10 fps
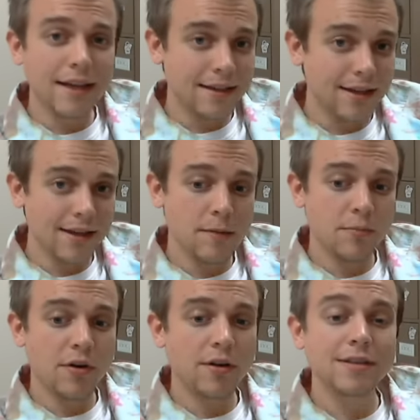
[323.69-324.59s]
and that
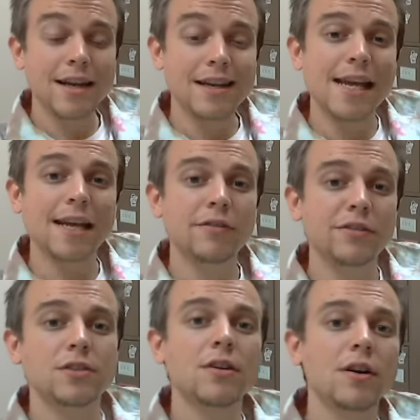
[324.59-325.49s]
imparts a
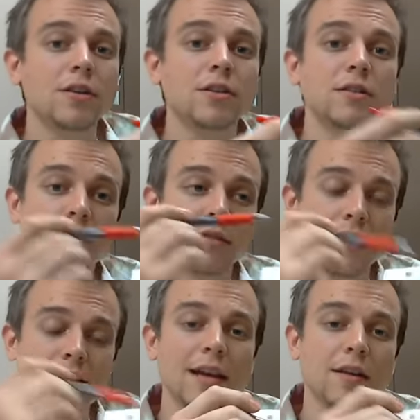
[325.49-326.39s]
negatively charged
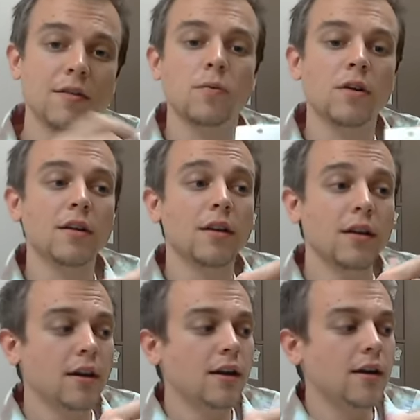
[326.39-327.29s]
-1
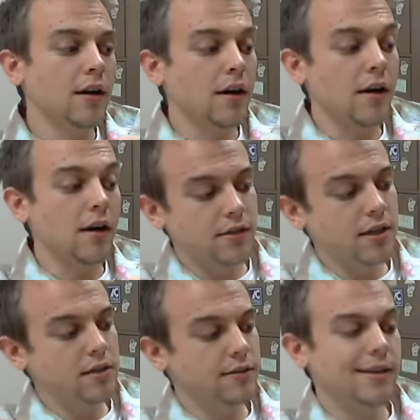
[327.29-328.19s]

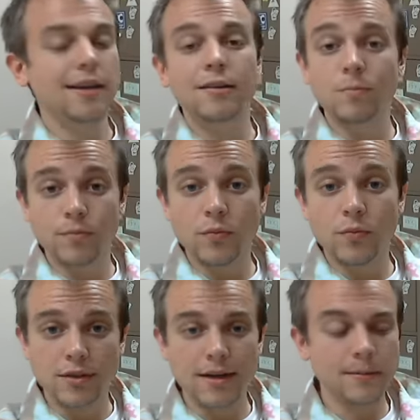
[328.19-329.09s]
oxidation state, and
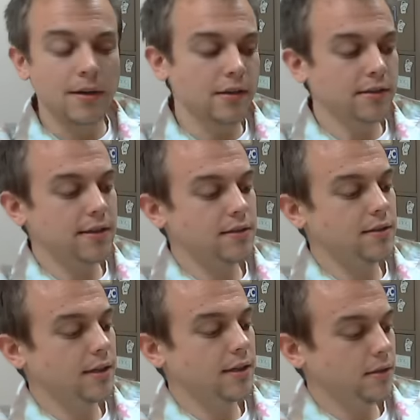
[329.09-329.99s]
we'll talk about oxidation
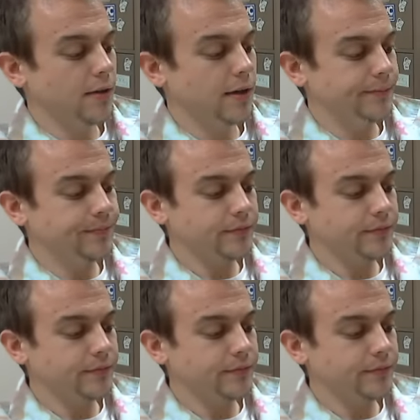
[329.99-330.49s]
states as well.